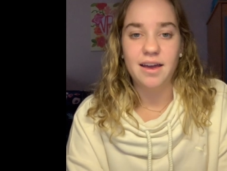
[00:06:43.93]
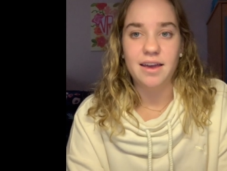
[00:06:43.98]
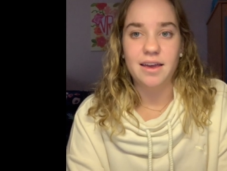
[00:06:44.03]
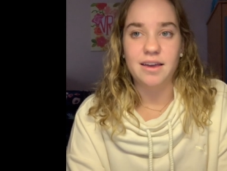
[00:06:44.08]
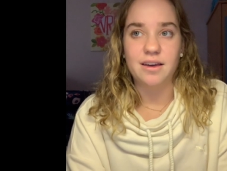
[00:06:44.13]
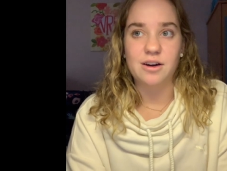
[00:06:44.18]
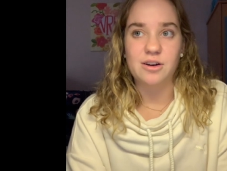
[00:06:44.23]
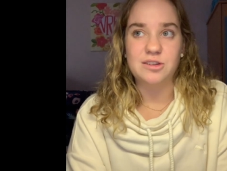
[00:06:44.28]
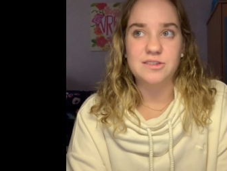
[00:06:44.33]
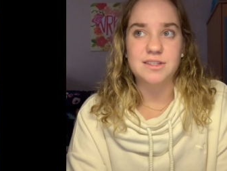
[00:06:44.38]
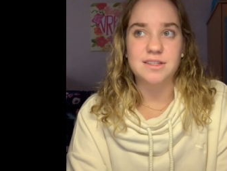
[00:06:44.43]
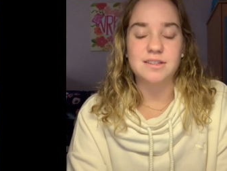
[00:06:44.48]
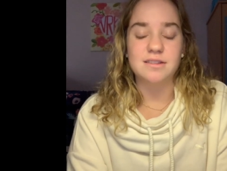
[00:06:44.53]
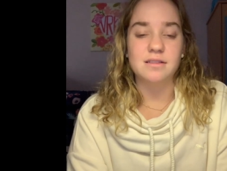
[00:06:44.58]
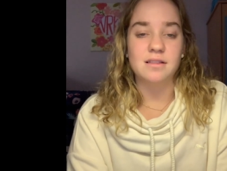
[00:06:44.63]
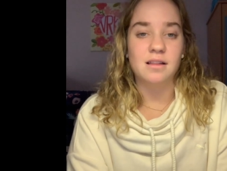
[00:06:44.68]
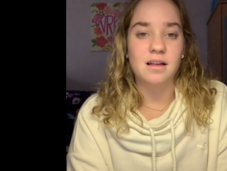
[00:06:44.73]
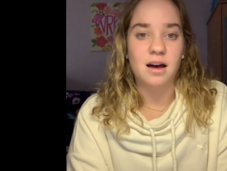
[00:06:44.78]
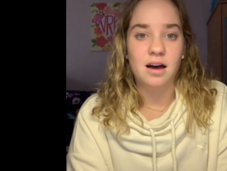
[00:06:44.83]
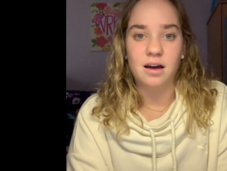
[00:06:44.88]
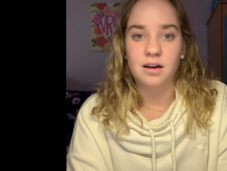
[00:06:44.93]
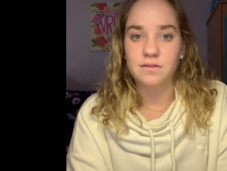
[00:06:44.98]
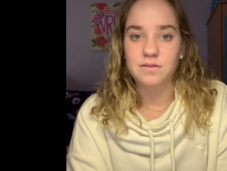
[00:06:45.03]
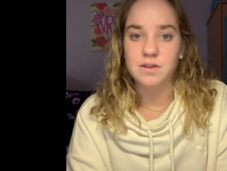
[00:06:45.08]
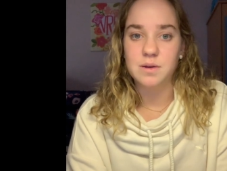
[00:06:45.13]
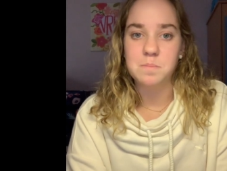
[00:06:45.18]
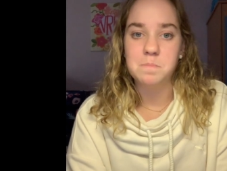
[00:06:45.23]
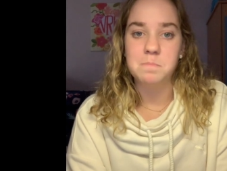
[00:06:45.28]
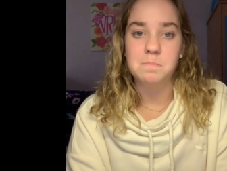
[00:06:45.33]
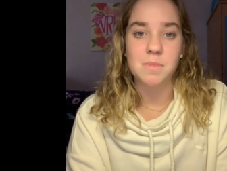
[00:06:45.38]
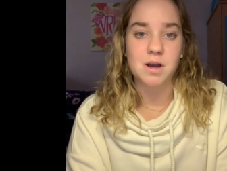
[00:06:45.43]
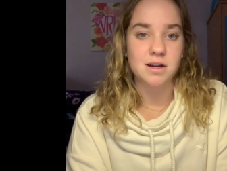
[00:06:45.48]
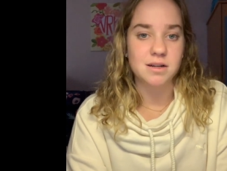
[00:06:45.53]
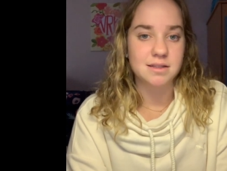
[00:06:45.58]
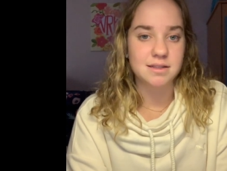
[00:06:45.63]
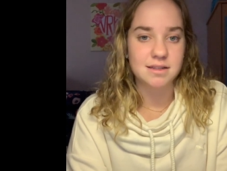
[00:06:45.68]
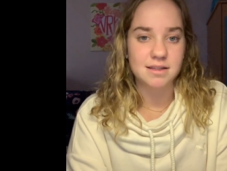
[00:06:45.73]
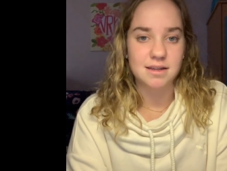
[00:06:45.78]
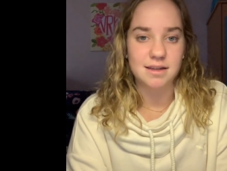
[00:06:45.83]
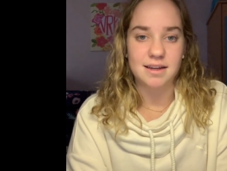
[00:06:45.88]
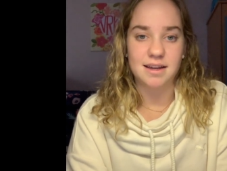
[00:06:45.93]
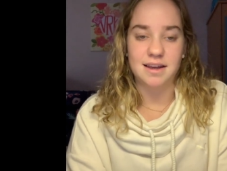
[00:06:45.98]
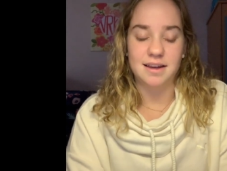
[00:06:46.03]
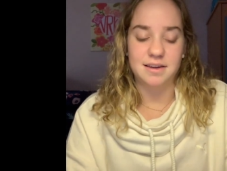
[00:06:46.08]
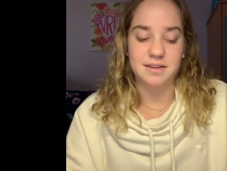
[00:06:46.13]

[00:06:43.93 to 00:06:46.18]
He calls us loved and mercy.